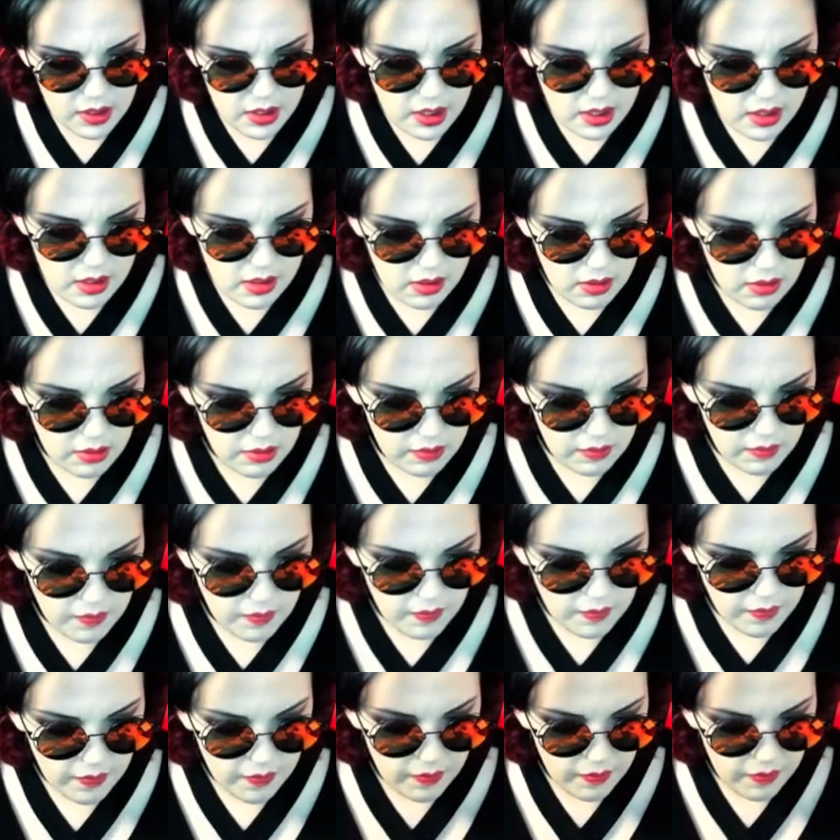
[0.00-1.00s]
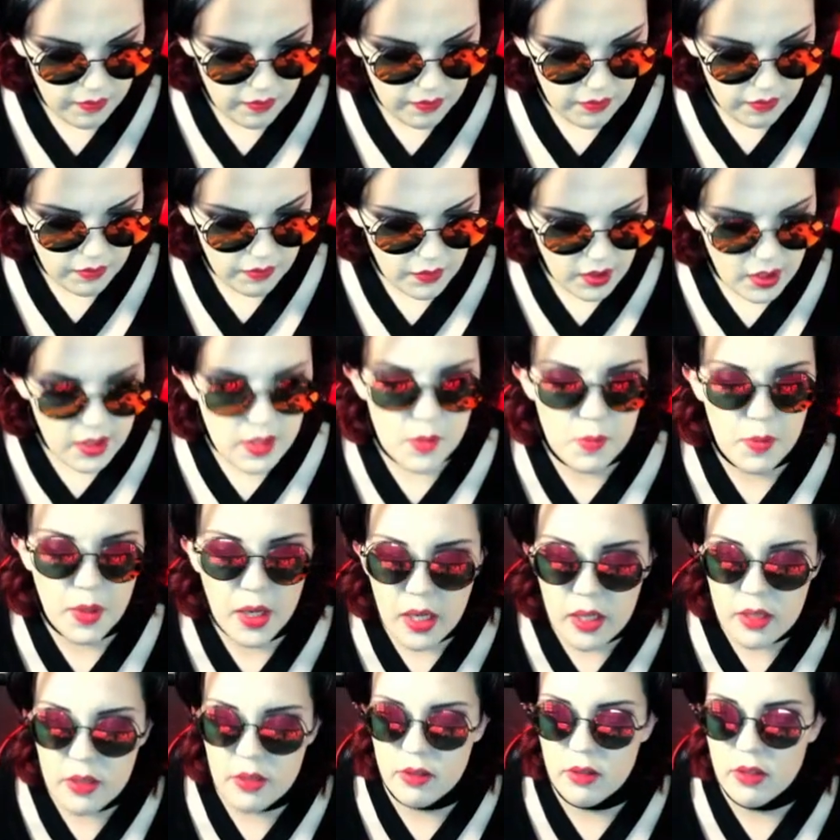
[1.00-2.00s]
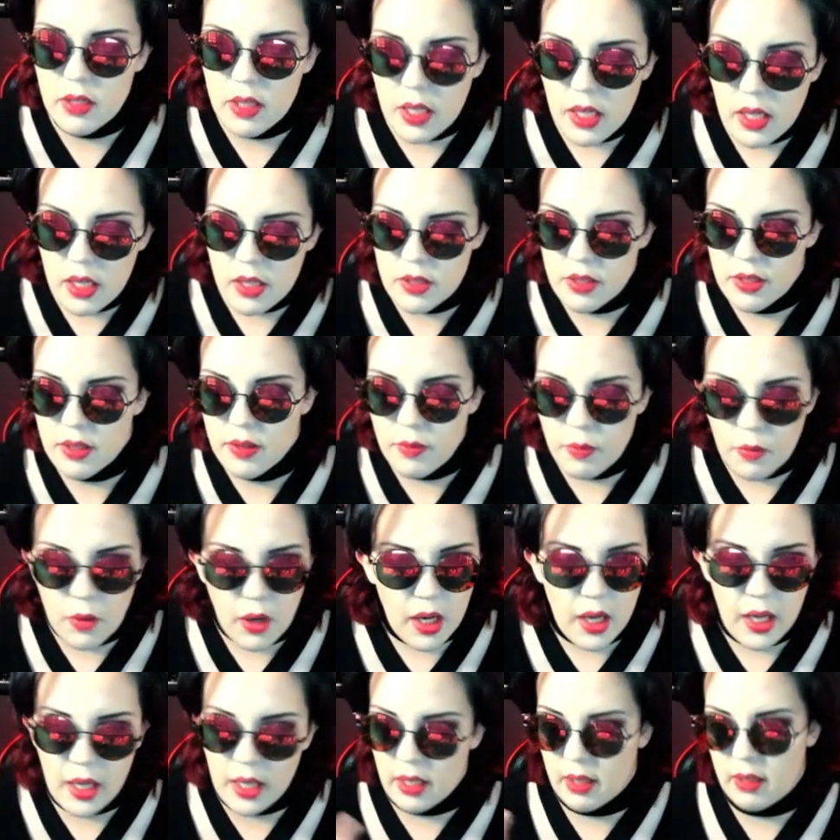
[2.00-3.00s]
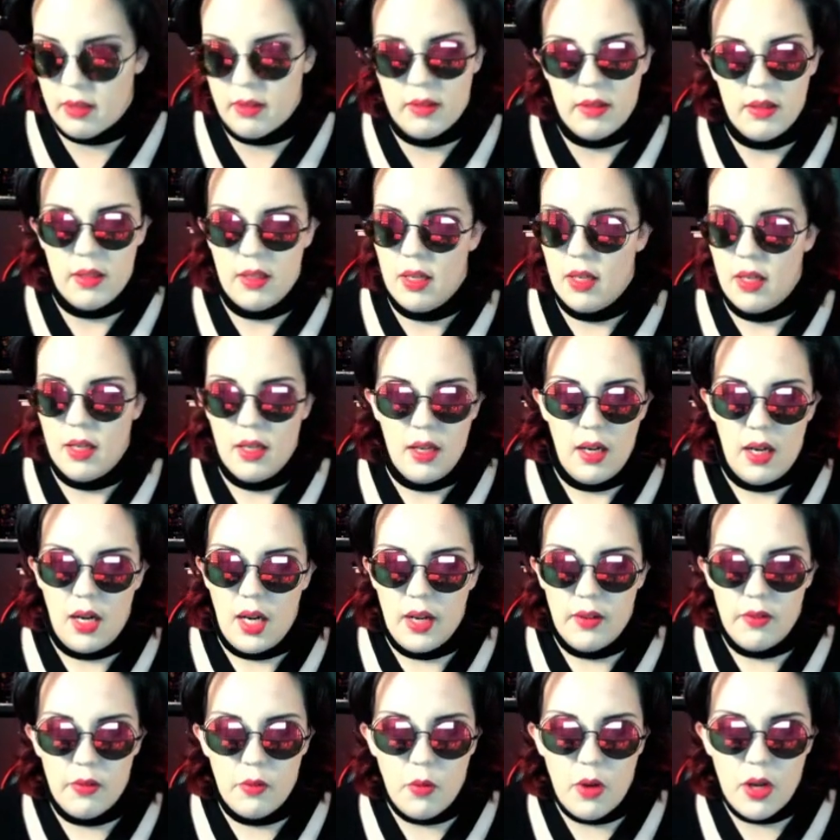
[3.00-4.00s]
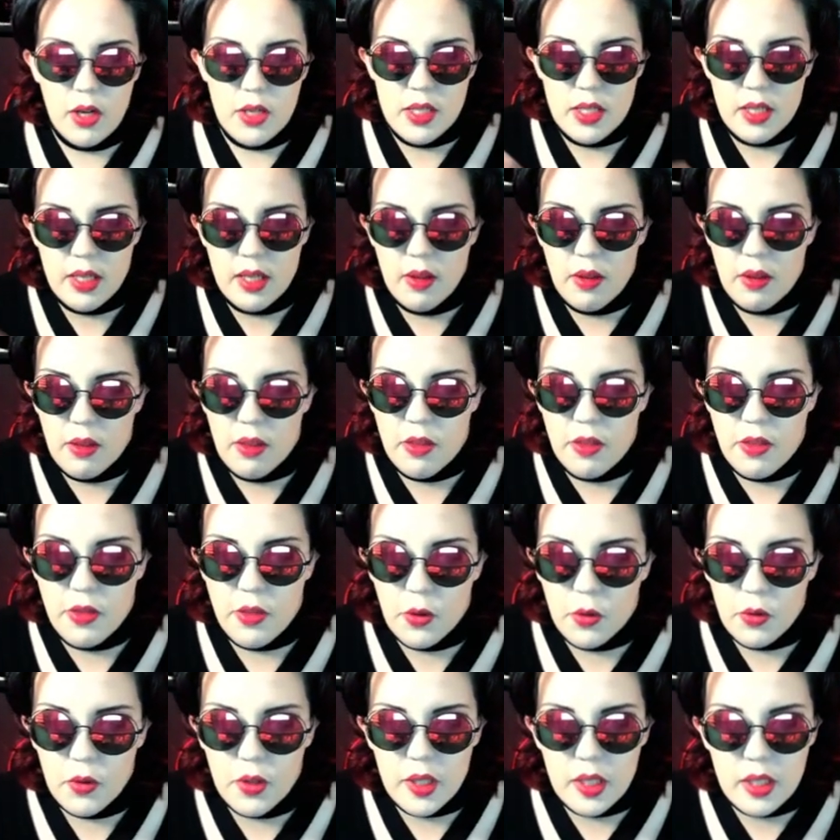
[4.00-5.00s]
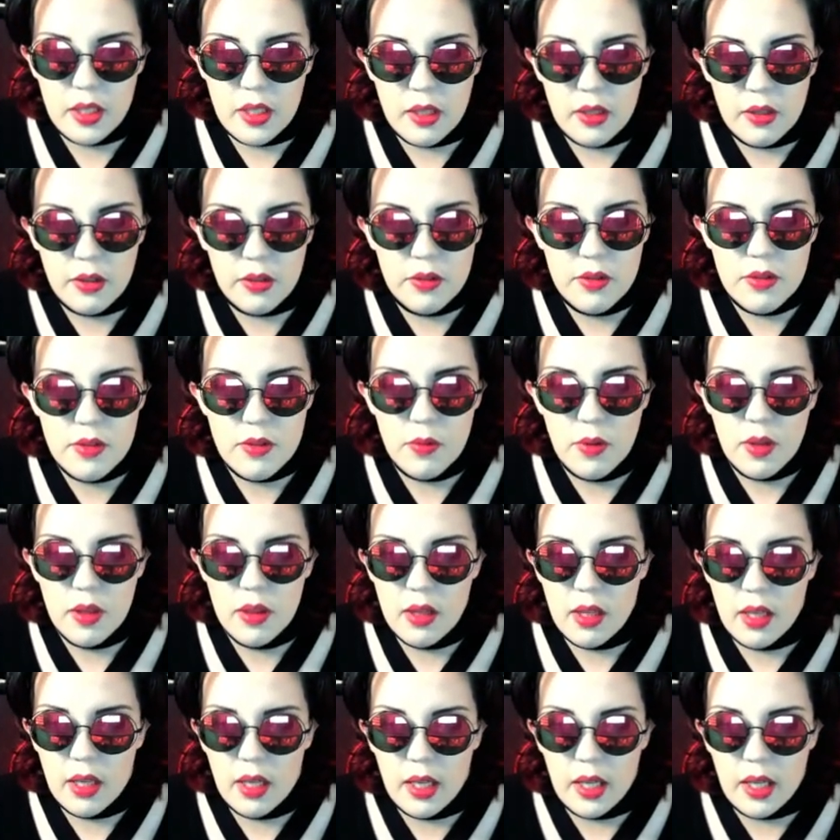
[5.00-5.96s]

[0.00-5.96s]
is that song? Inspector Gadget. Why? I haven't watched that in 30 years. What the